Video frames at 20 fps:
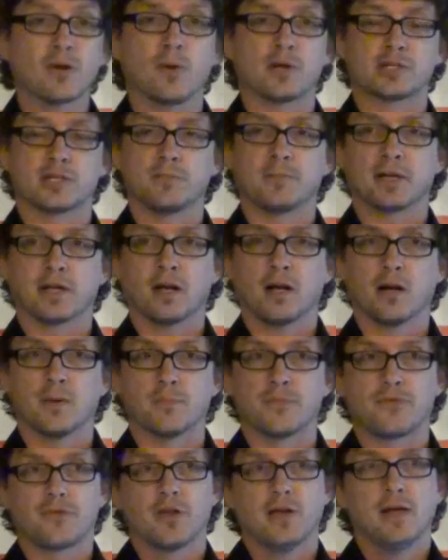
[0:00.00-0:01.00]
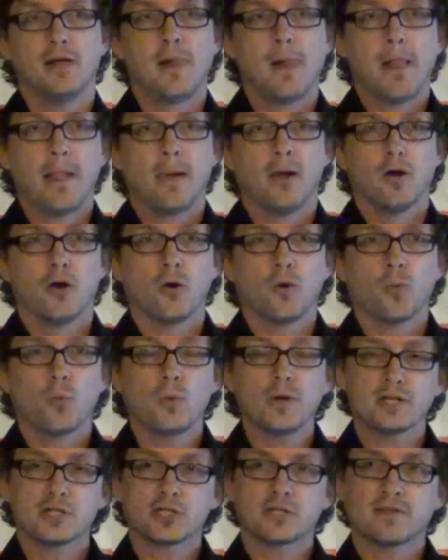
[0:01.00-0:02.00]
the question becomes,
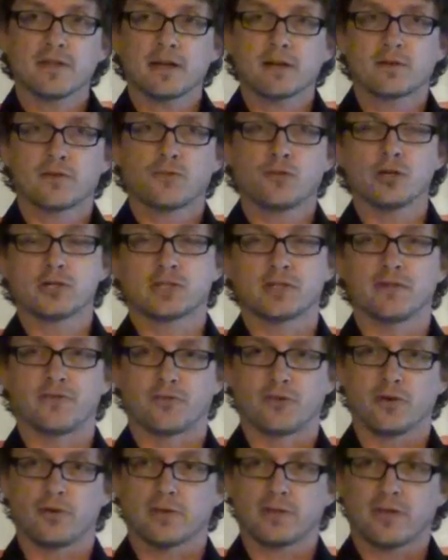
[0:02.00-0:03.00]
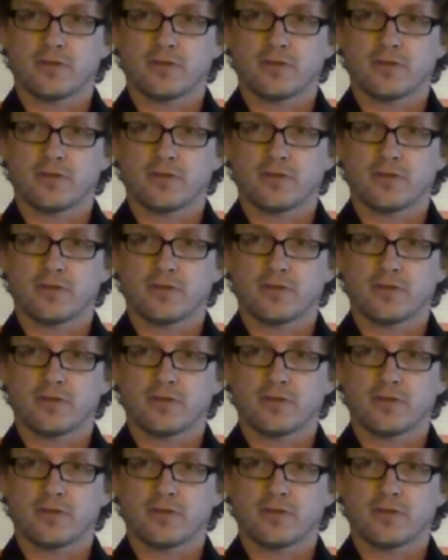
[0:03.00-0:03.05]
which sect of Christians, they're,